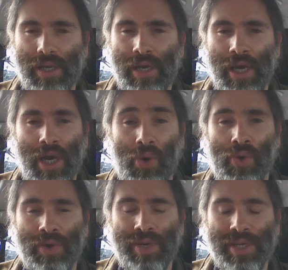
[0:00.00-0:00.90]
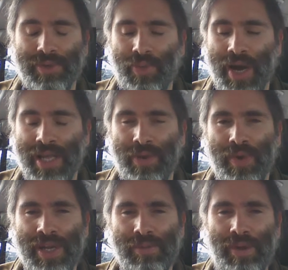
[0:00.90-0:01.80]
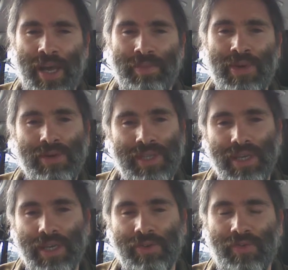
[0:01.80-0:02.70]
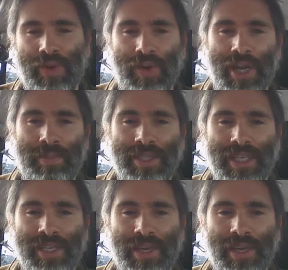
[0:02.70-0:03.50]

Uh, or in the way that when you play music, you've got a limited